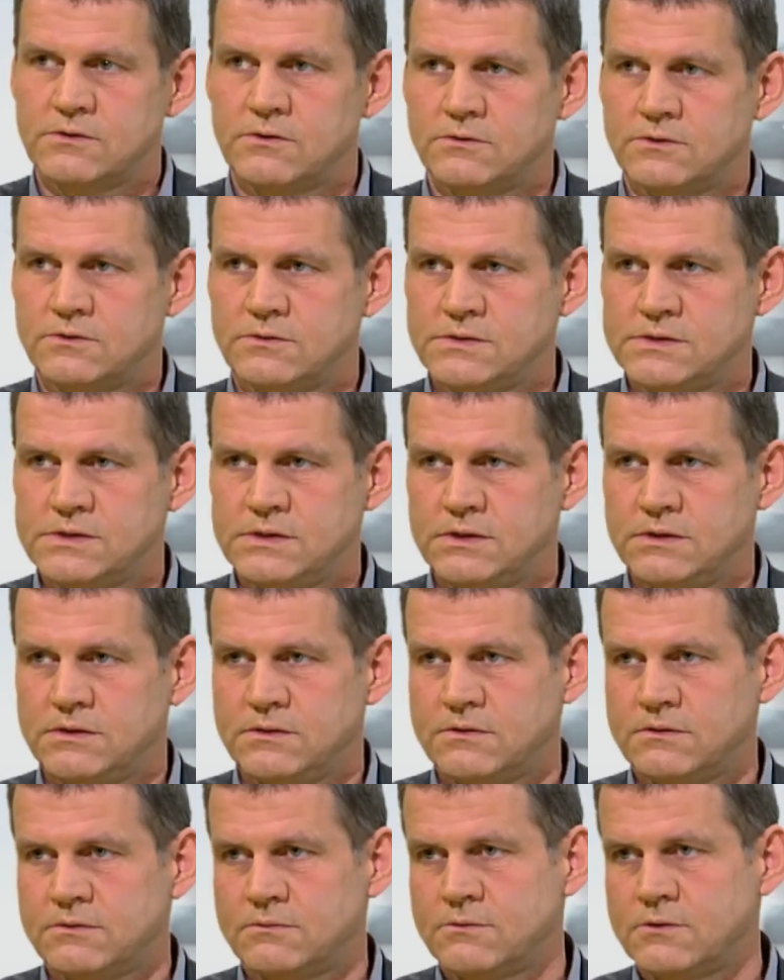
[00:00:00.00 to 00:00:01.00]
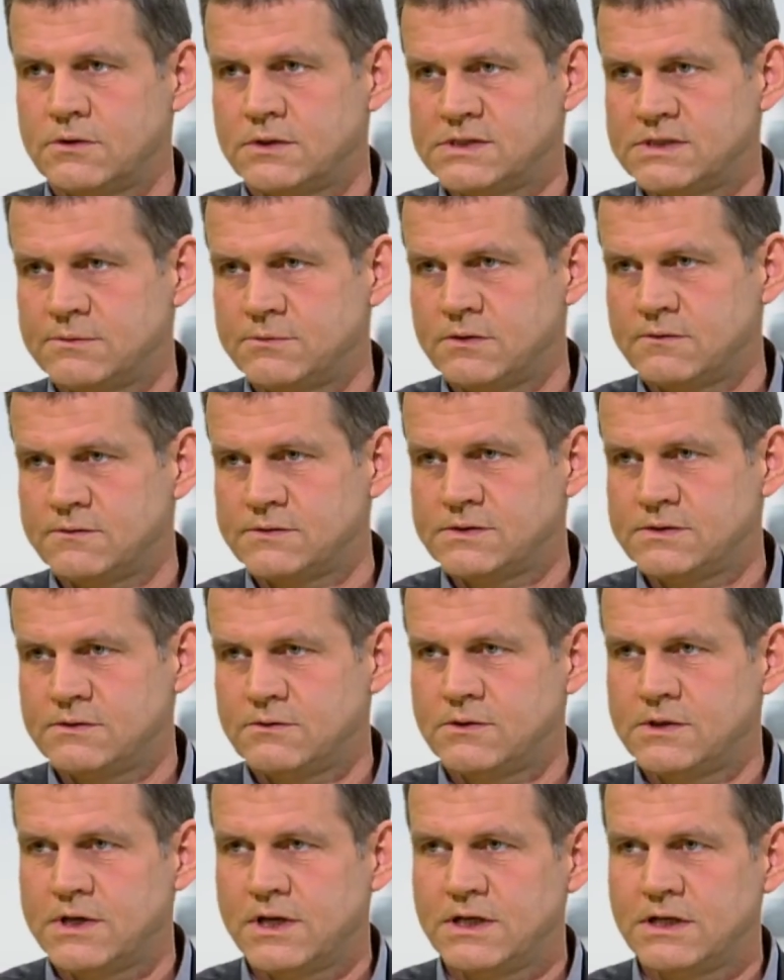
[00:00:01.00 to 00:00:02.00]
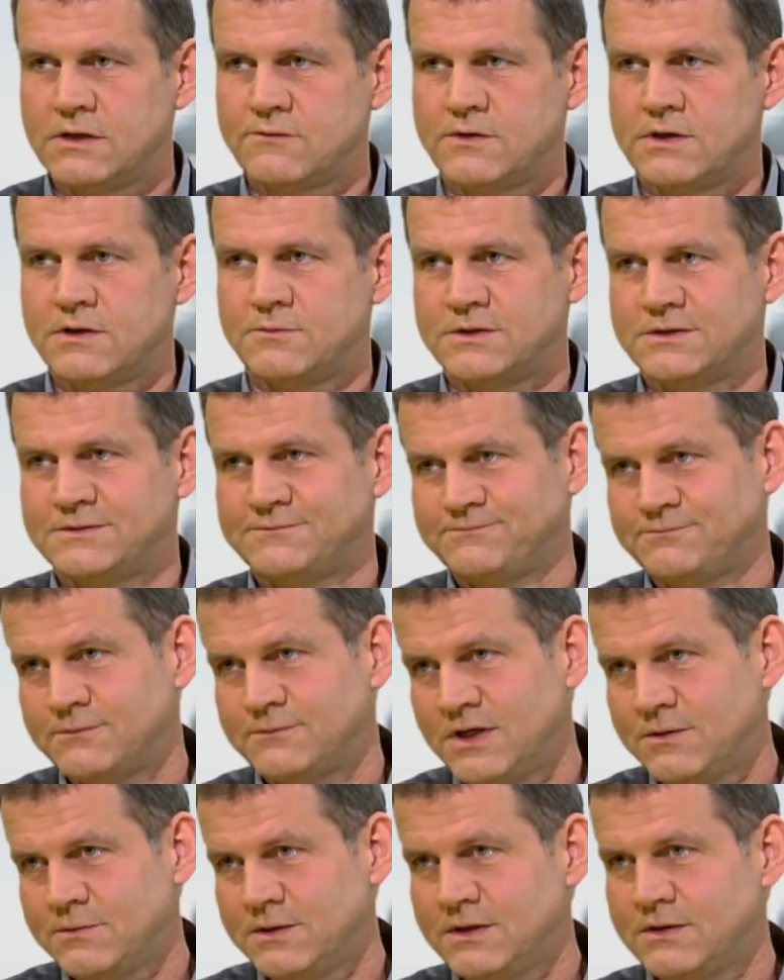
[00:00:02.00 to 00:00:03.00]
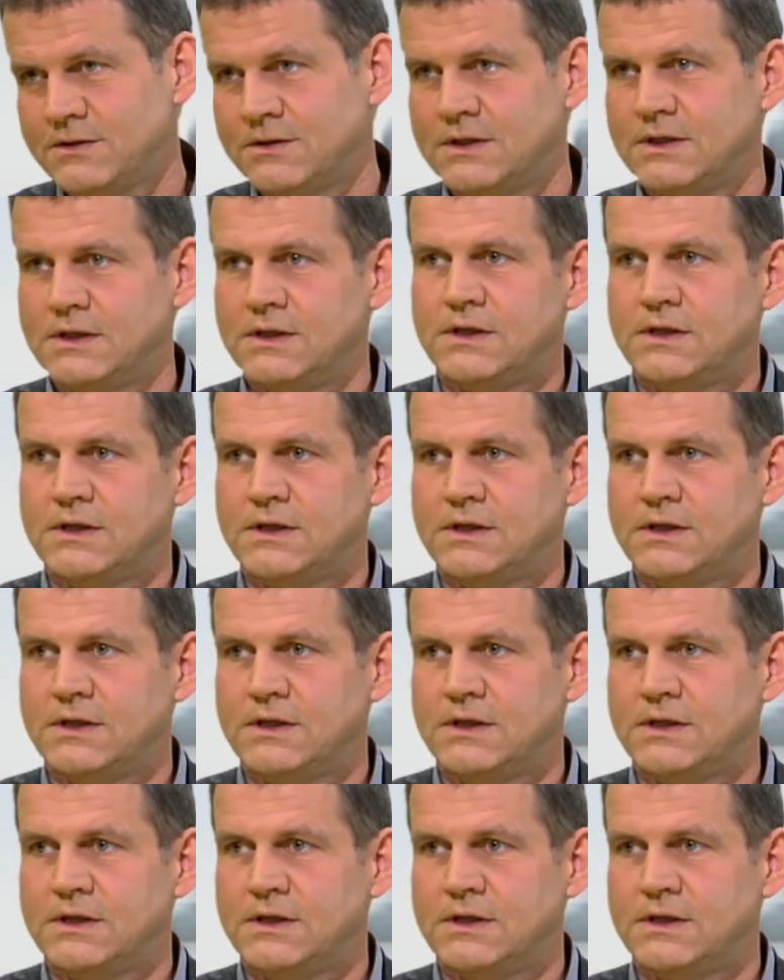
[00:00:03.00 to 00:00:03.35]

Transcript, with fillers: go to the um, concept of the okay. organic farmer, maybe.